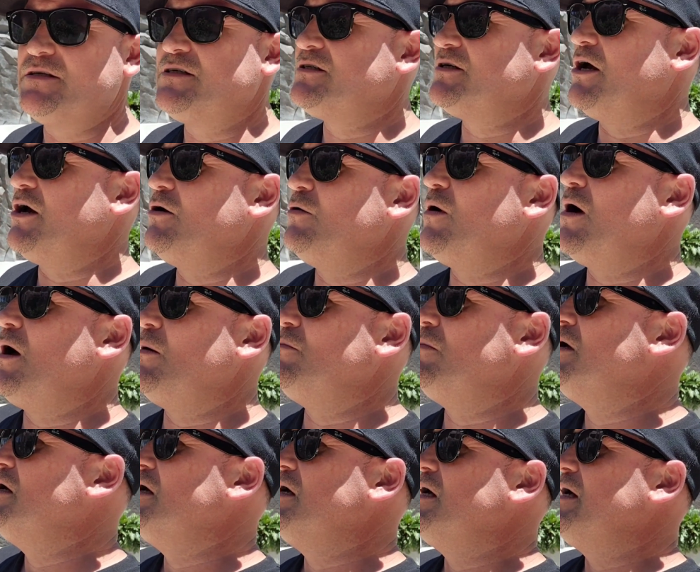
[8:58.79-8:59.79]
So um,
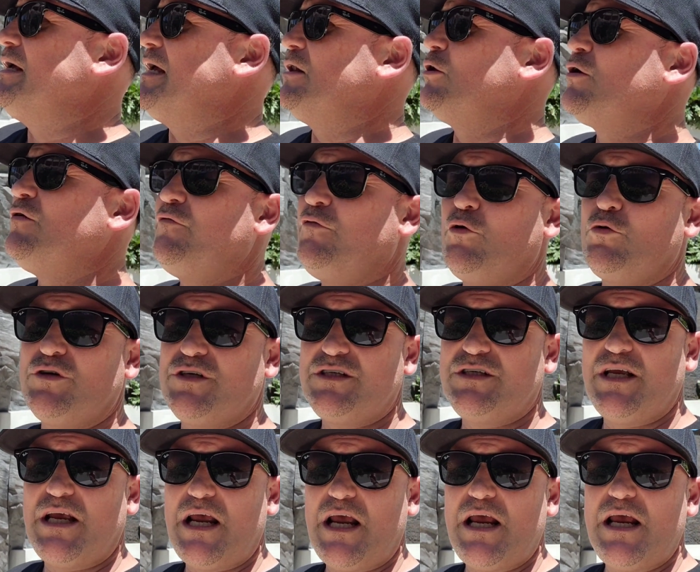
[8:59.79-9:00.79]
yeah, looking forward to
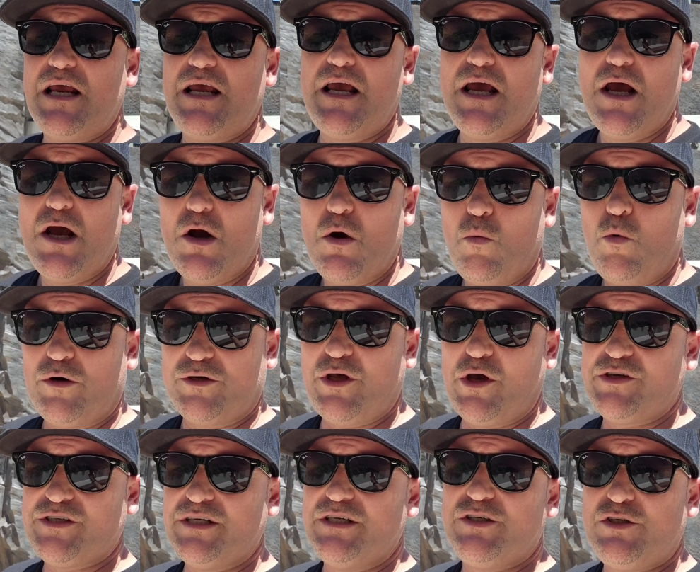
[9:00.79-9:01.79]
see what
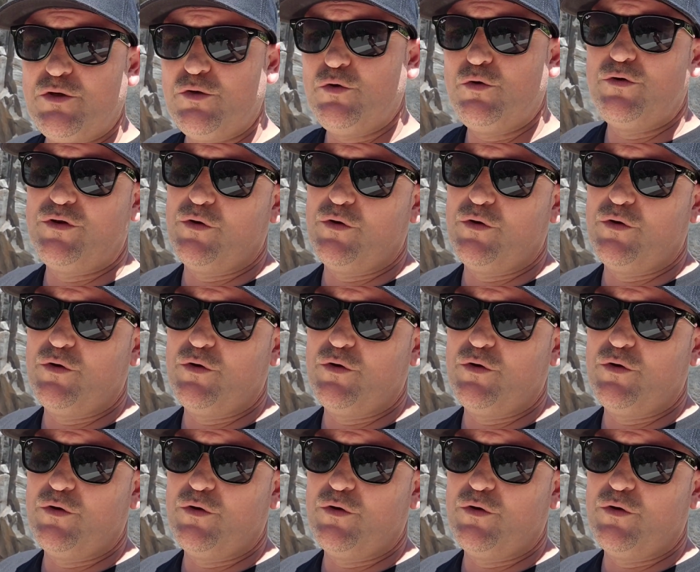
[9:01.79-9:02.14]
goes into